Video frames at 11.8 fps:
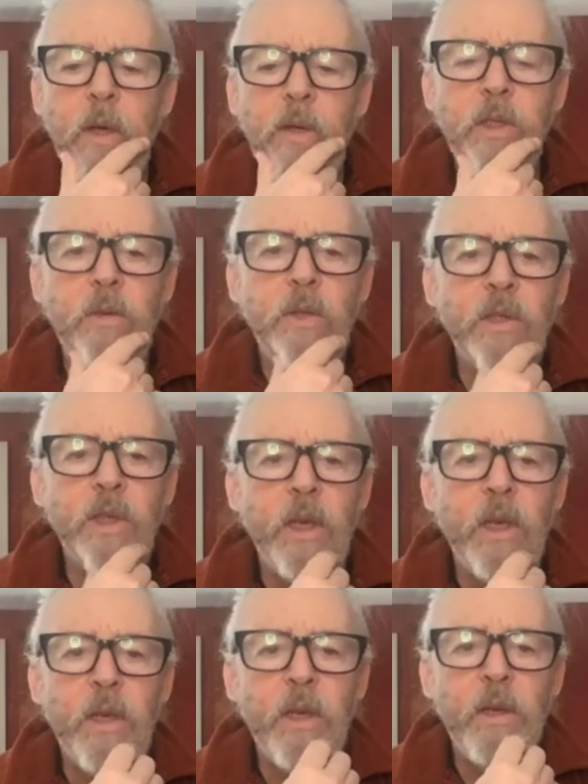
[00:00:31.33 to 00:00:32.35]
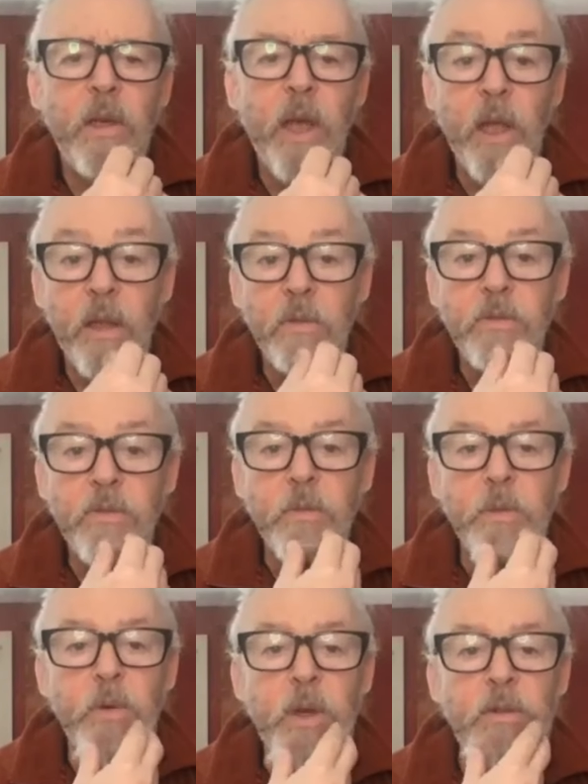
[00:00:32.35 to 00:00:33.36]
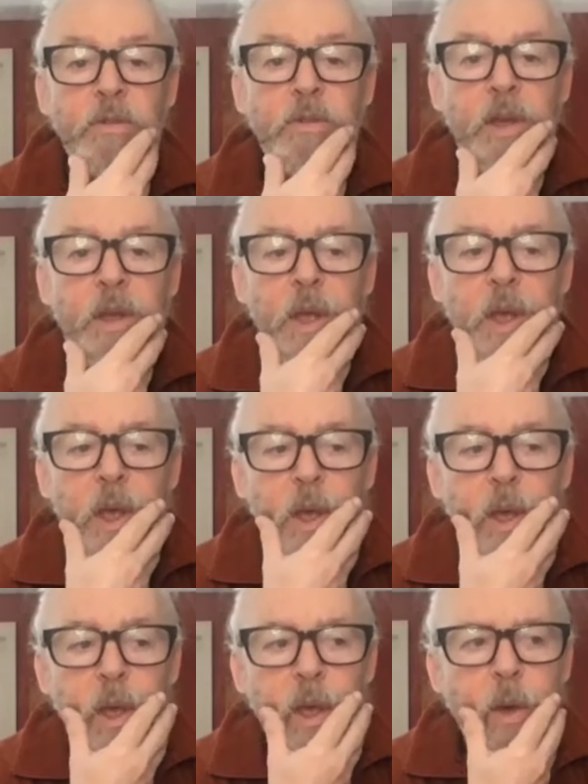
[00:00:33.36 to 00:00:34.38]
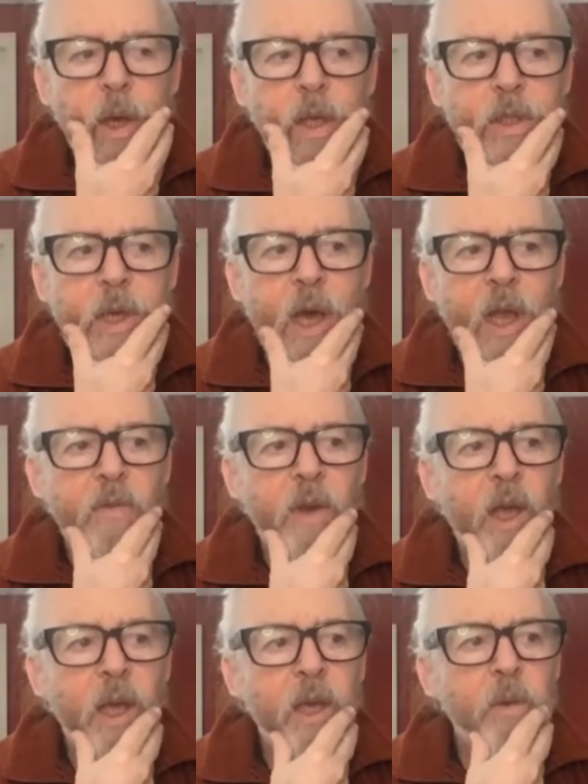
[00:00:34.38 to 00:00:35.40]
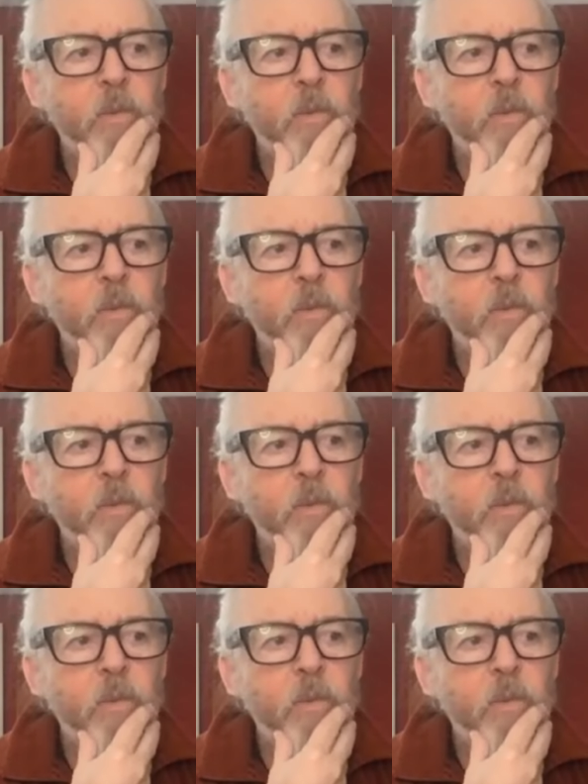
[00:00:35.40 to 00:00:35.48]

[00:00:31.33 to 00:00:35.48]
seriously ill from grief. You know, it's kind of like